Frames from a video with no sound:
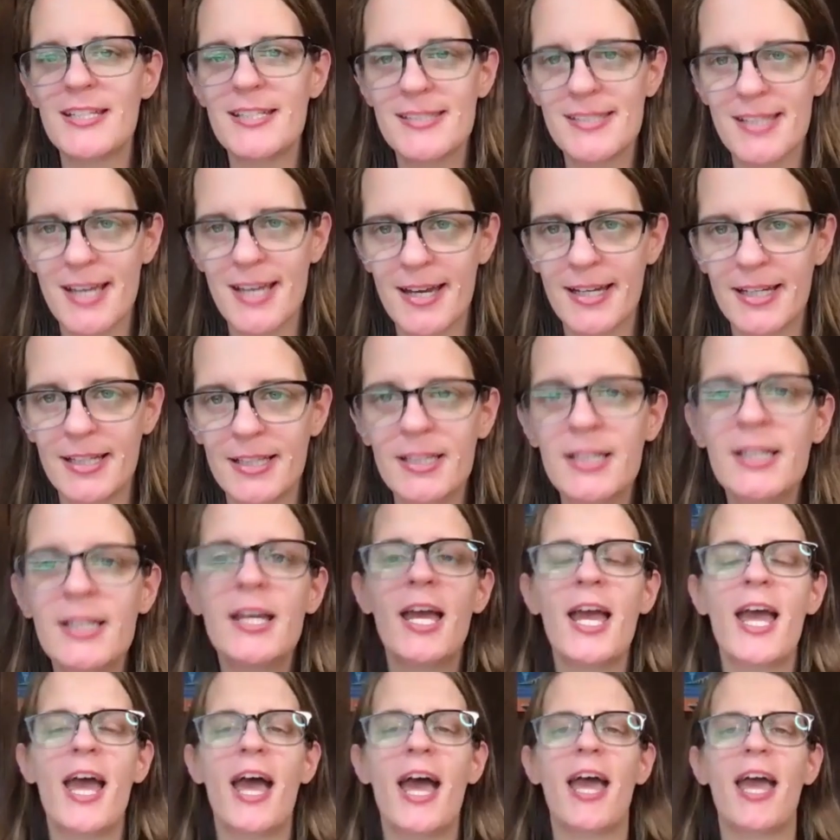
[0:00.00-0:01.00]
Design.
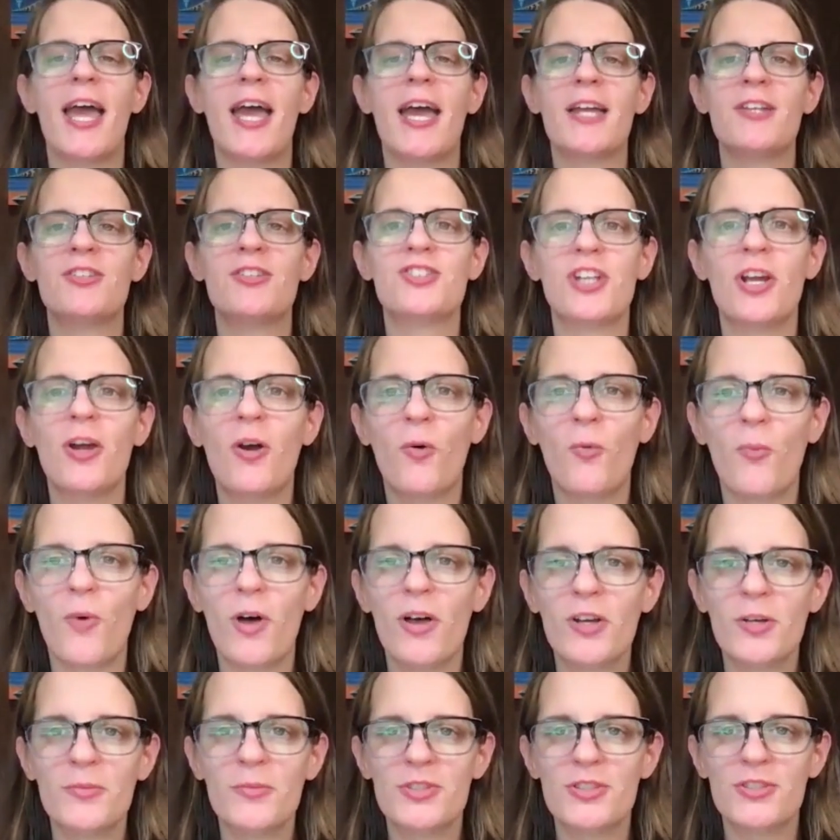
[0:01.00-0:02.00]
And Cheryl,
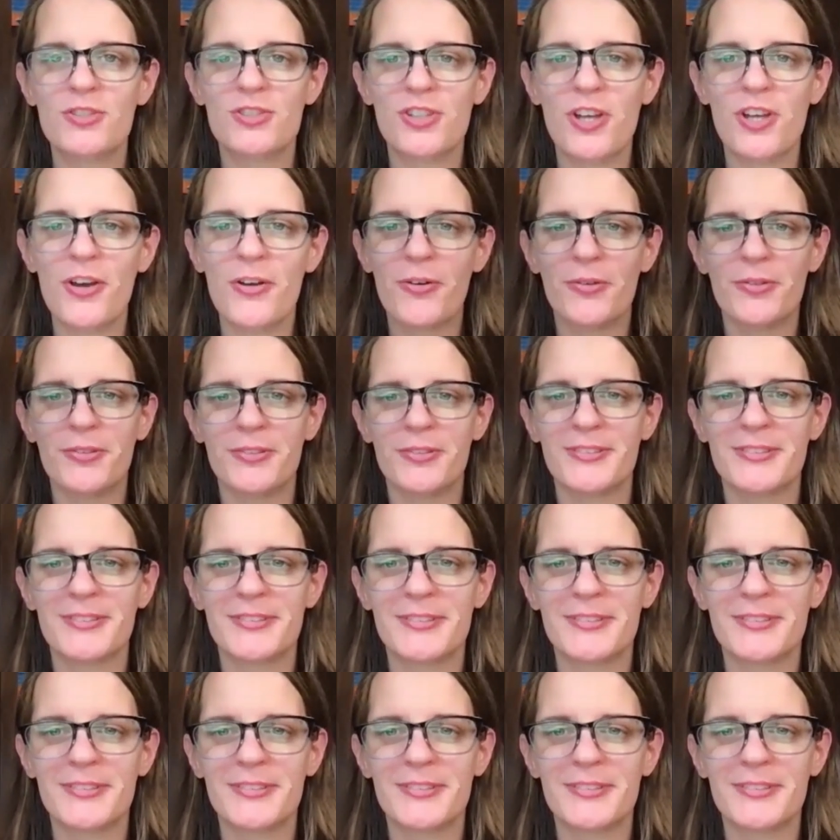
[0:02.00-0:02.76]
welcome to the show.